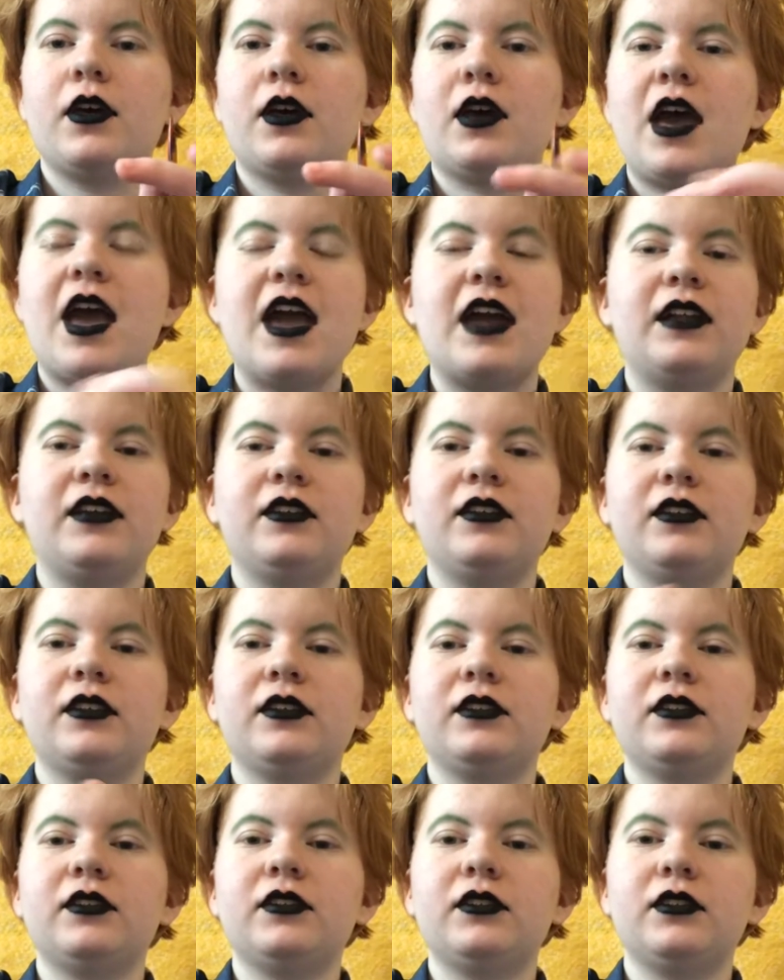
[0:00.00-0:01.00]
And
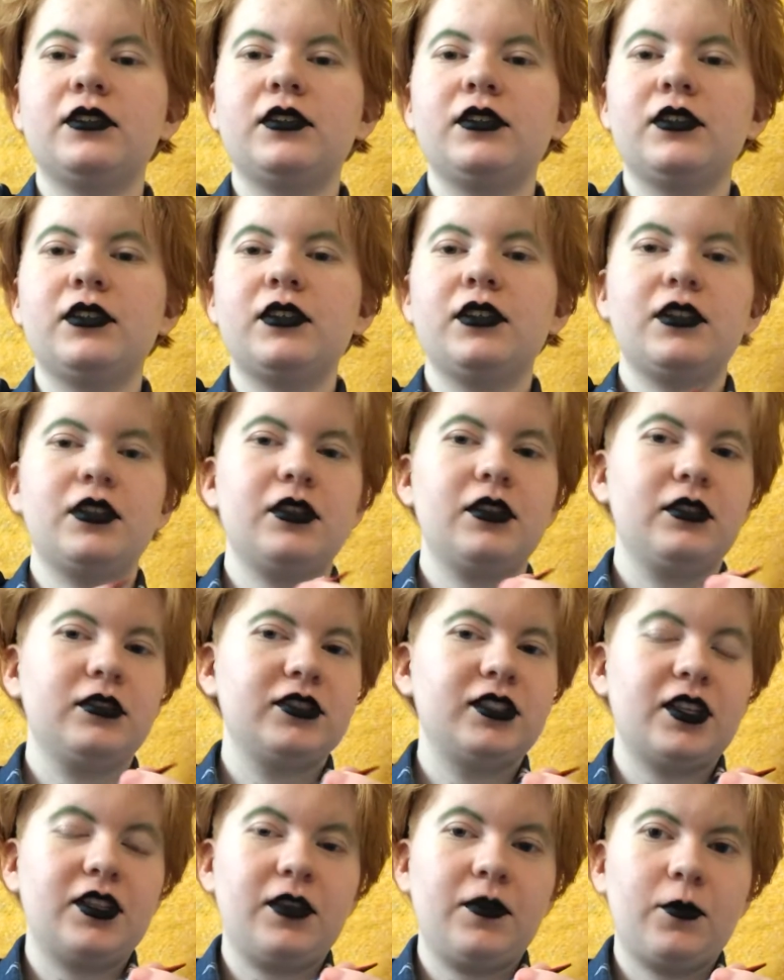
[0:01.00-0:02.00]
there's
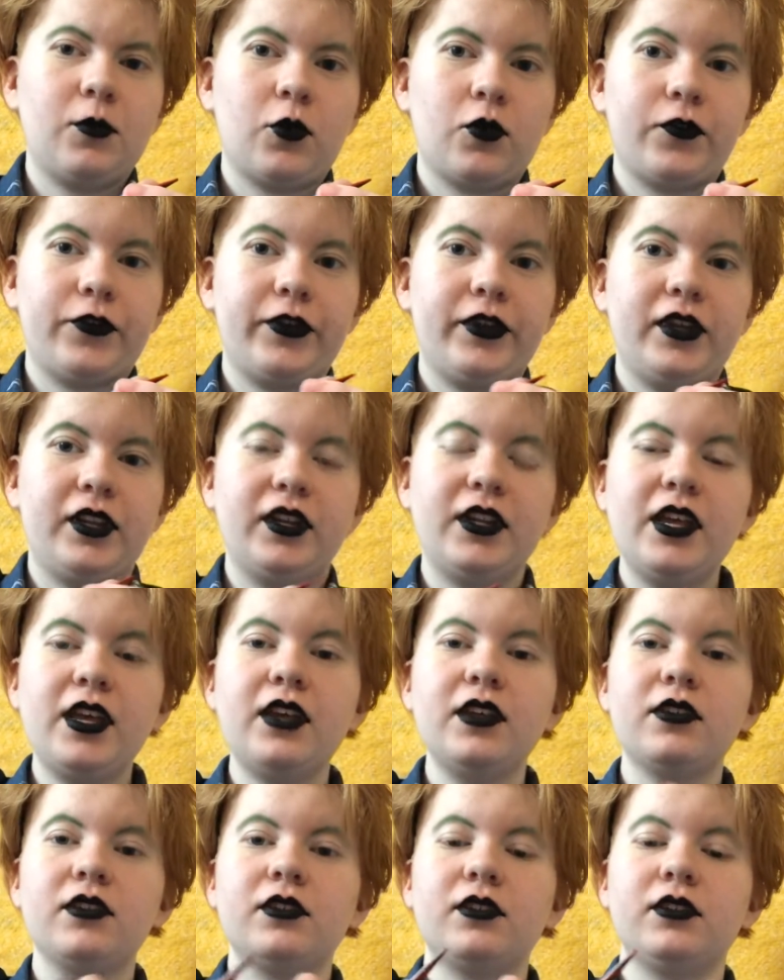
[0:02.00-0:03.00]
nothing more for you to
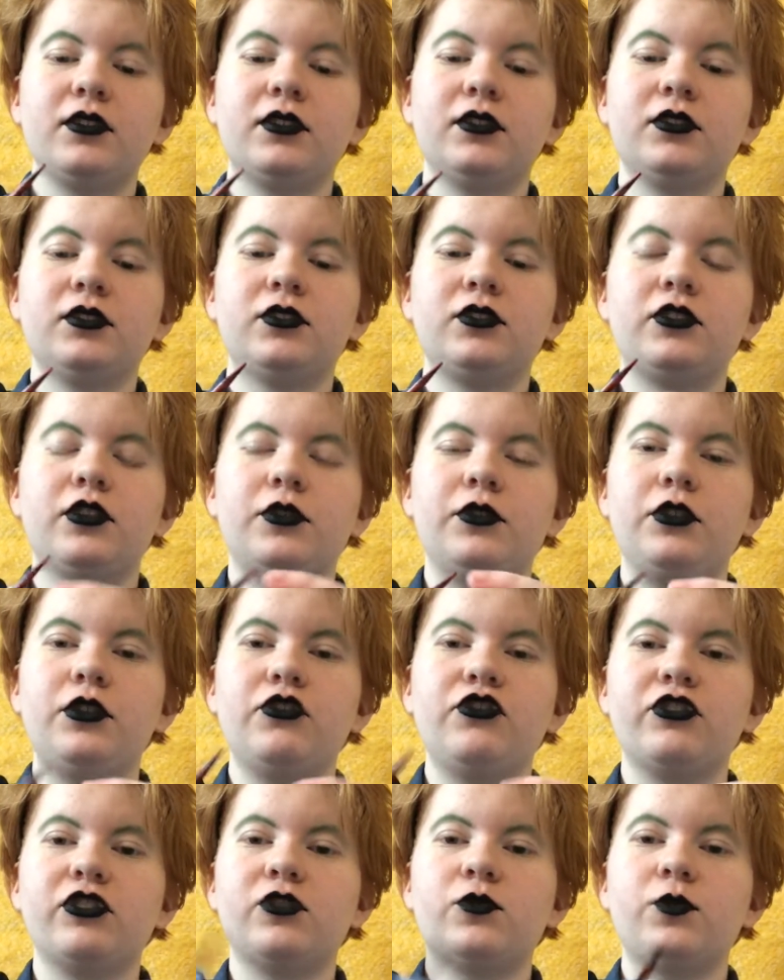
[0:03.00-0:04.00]
knit, so you
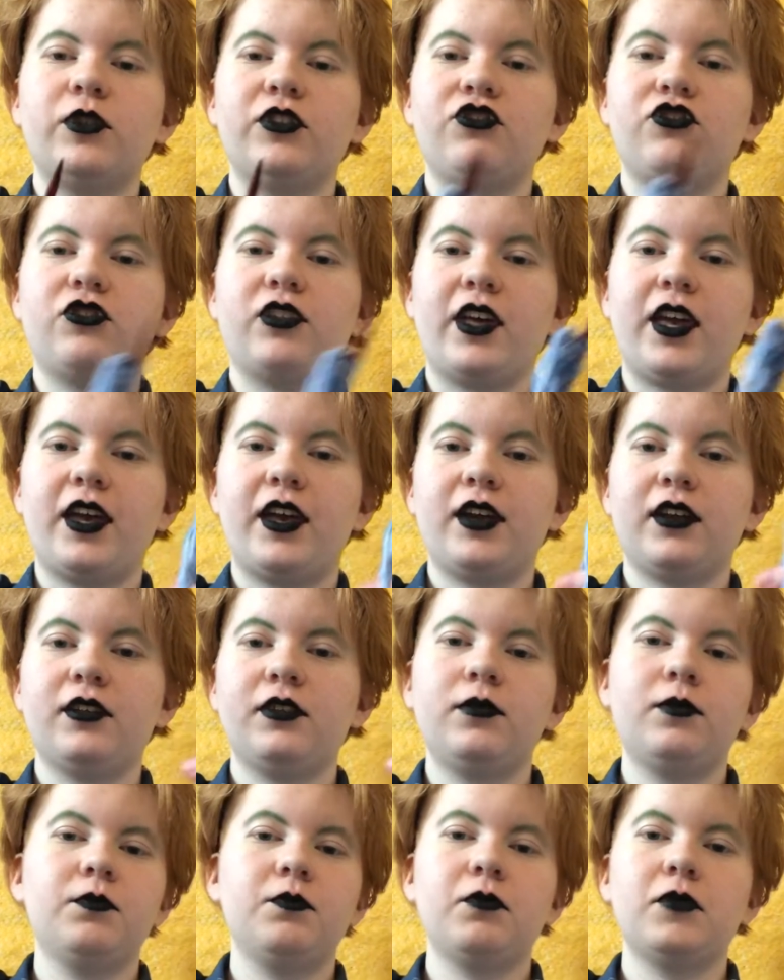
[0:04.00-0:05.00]
just switch the hand.
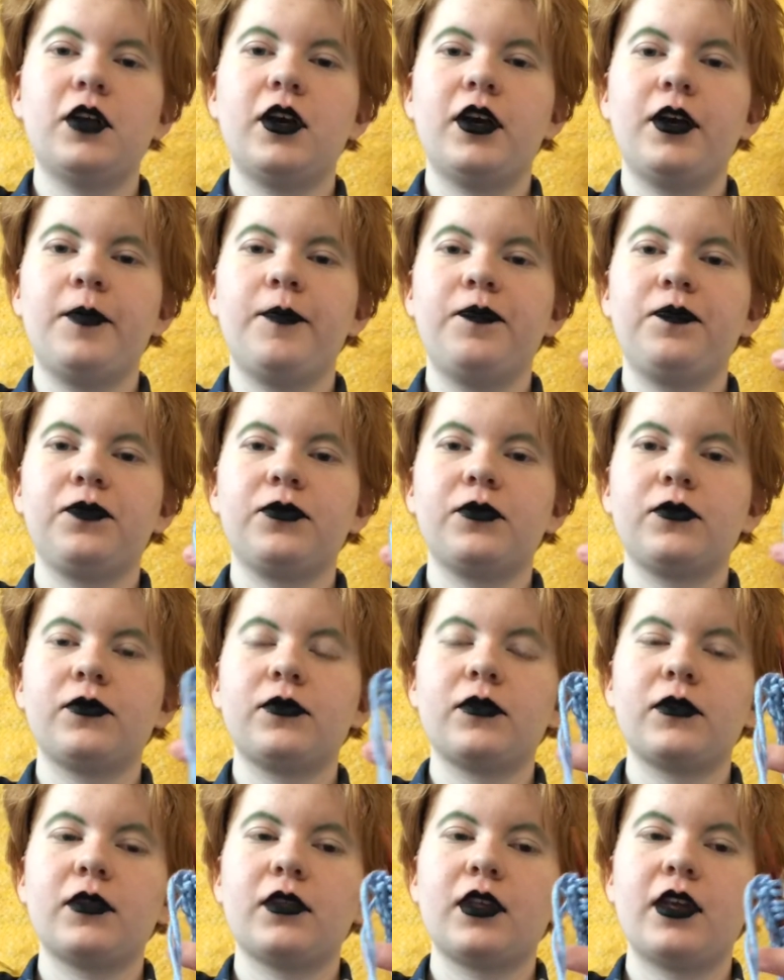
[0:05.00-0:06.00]

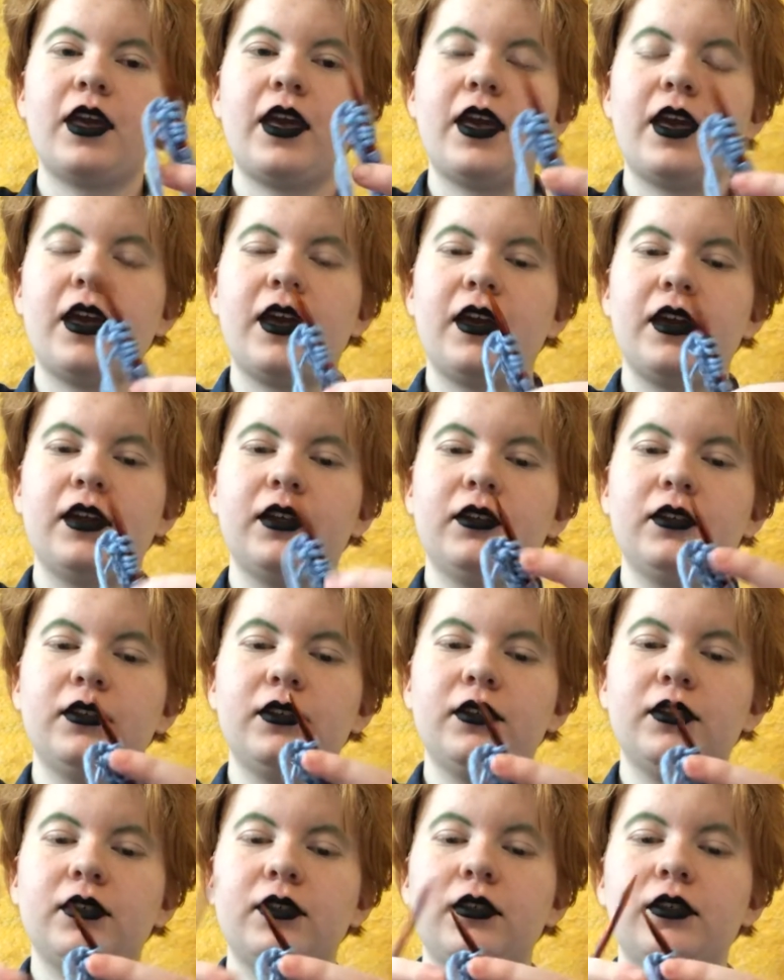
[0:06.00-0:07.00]
And
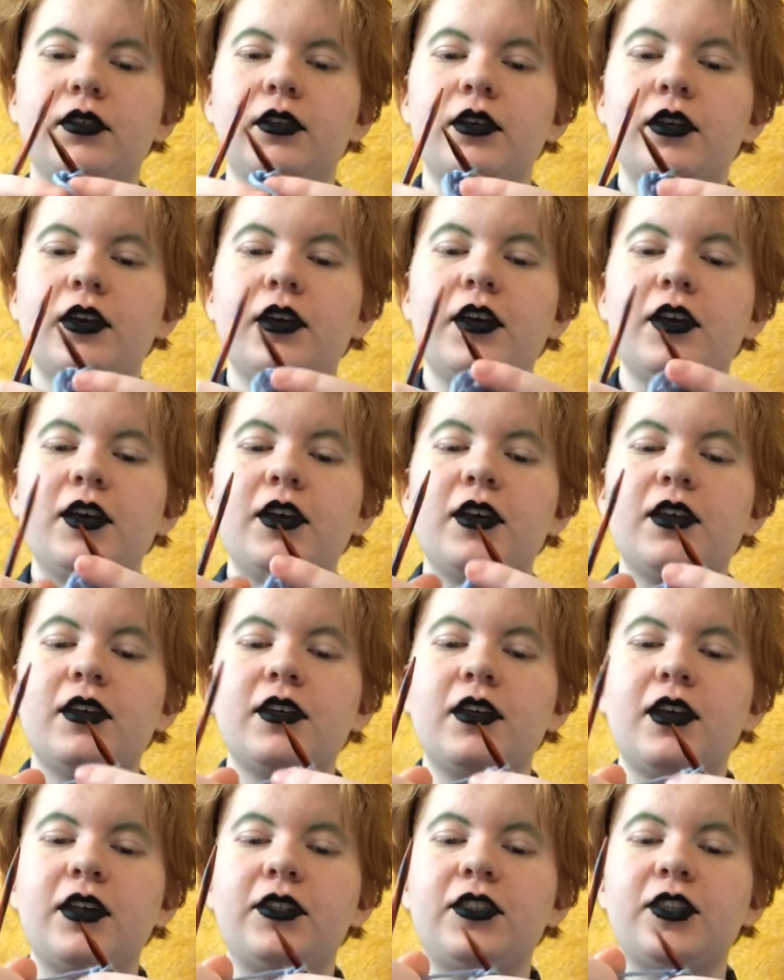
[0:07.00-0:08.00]

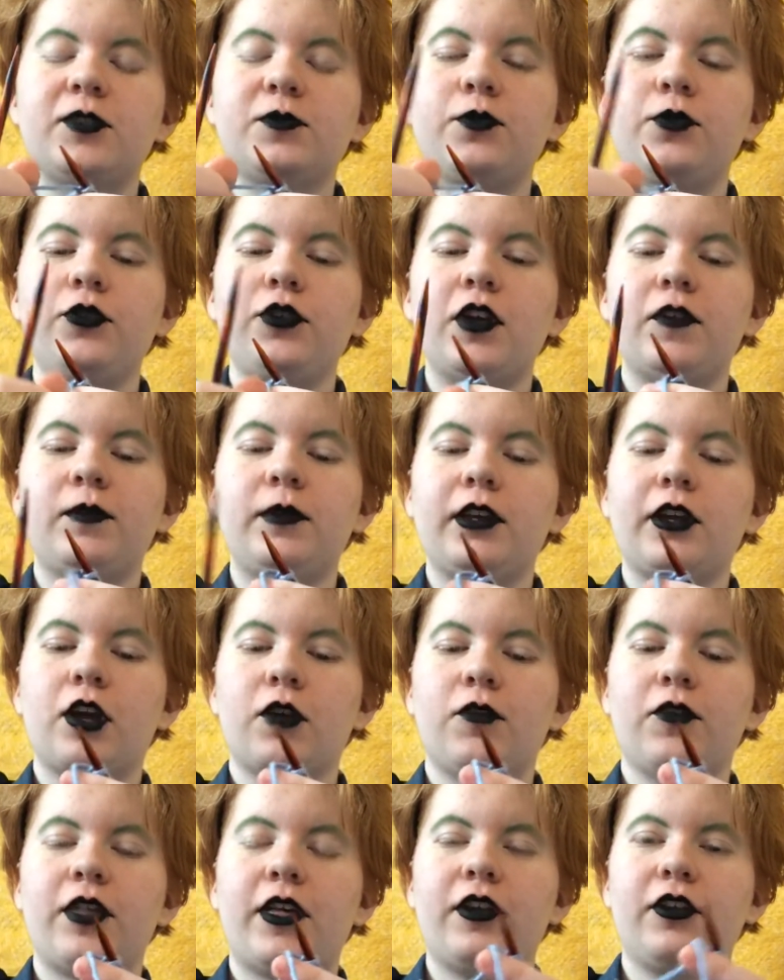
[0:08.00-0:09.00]
at this point you have to be
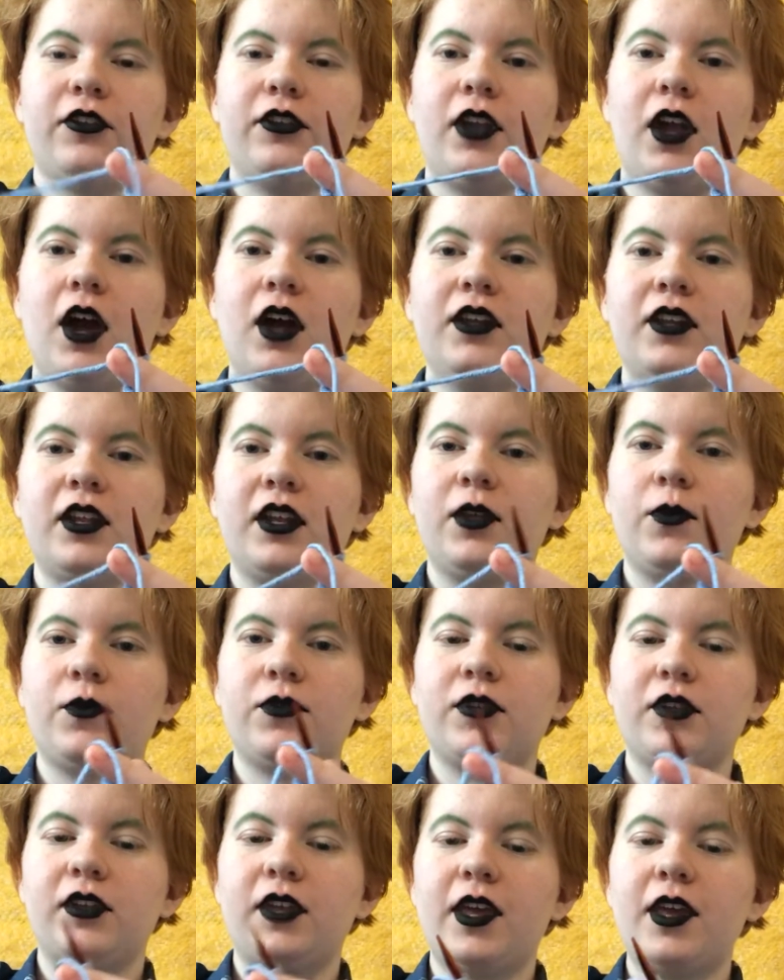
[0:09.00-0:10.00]
careful that you're not knitting with
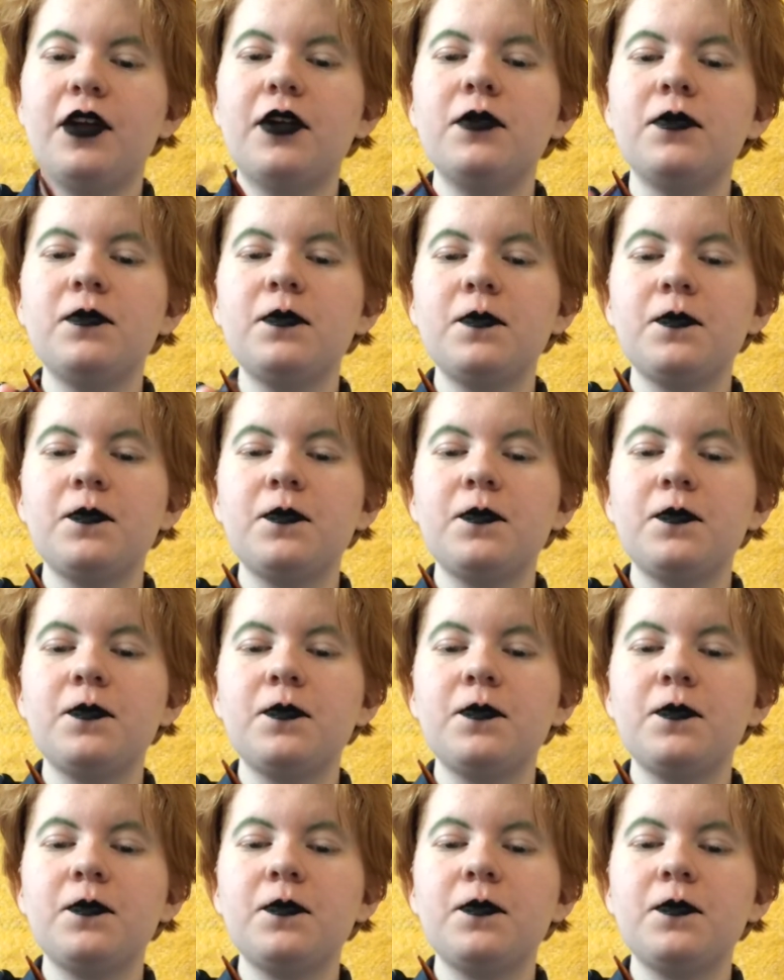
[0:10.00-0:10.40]
the tail.